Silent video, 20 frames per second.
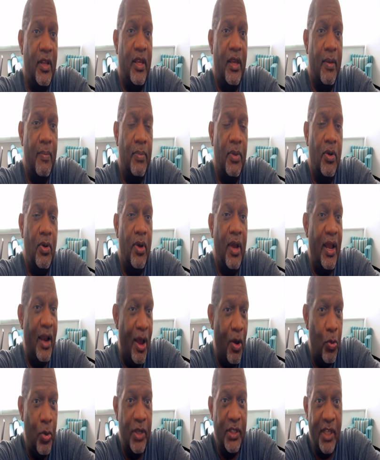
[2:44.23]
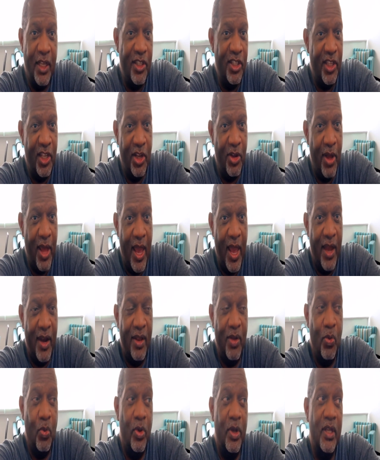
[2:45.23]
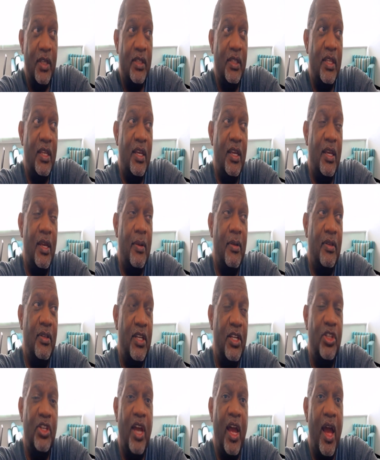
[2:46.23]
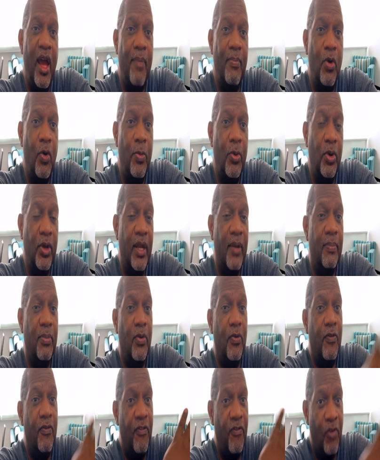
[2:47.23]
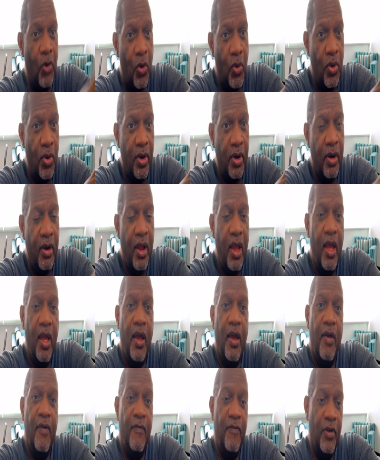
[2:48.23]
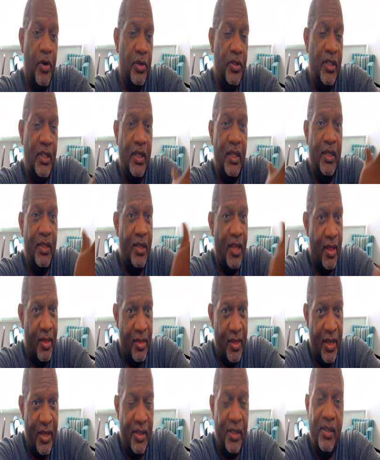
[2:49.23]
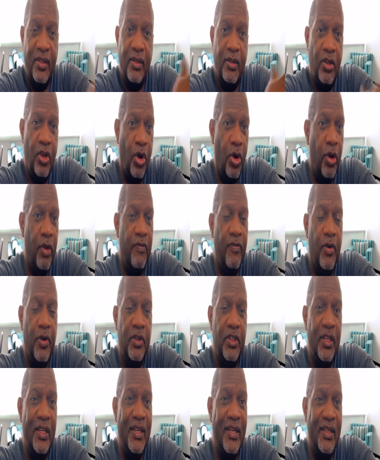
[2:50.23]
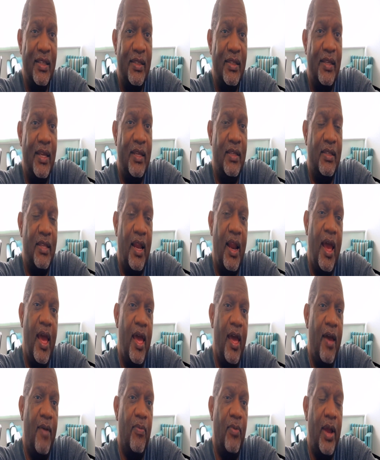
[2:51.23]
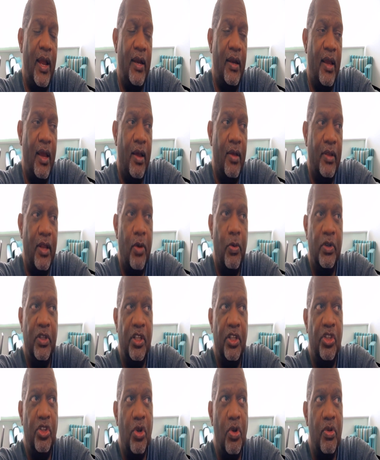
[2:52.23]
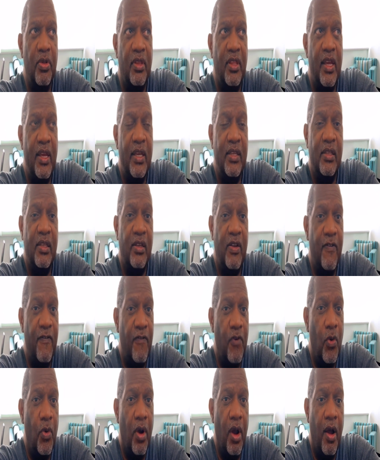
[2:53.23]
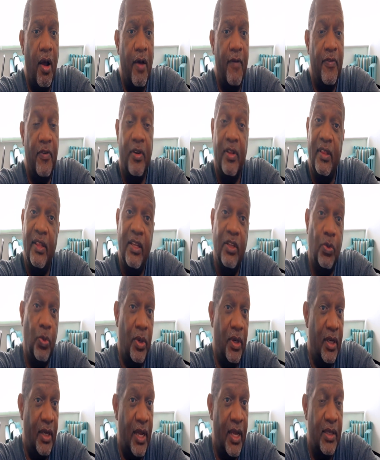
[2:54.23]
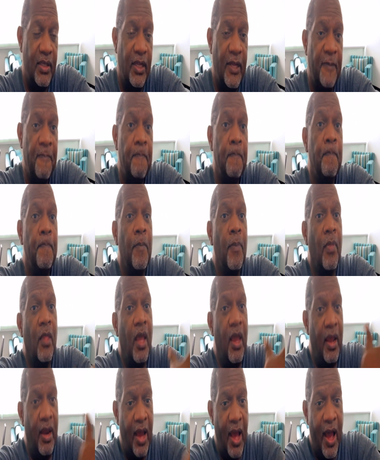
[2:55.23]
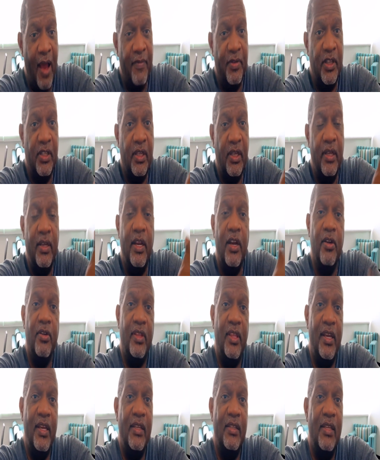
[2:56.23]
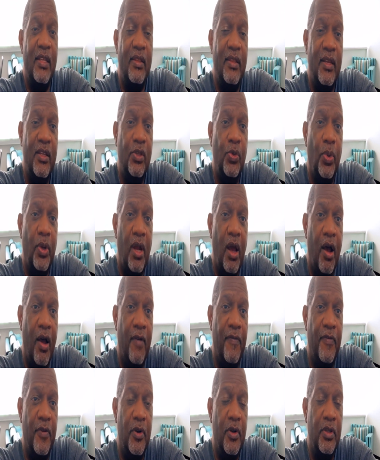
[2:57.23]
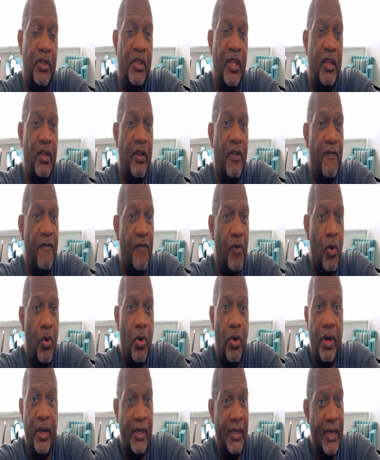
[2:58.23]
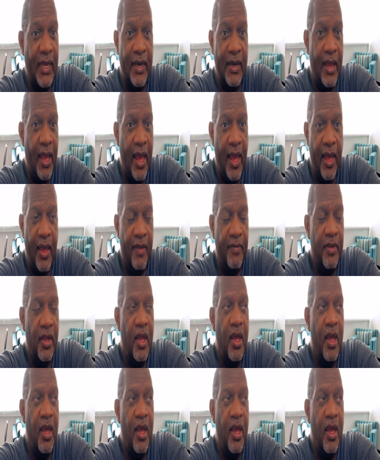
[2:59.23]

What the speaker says: gimbal, and I wish I still had it, was the DJI Mobile Gimbal 4 versus this current version, the 6 that I have right now. There were just certain things that the 4 offered, this one doesn't. And obviously there are things that this one offers that the 4 didn't have.